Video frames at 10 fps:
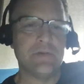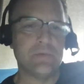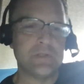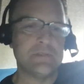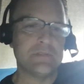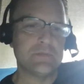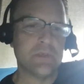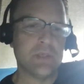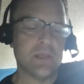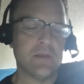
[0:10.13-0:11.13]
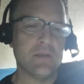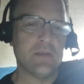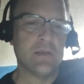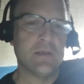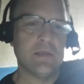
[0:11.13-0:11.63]
degrees this weekend.
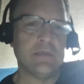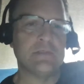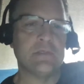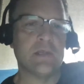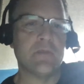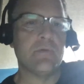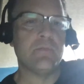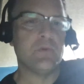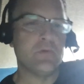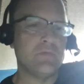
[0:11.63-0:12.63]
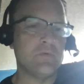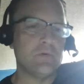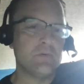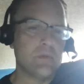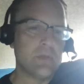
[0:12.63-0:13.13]
It's going to be beautiful.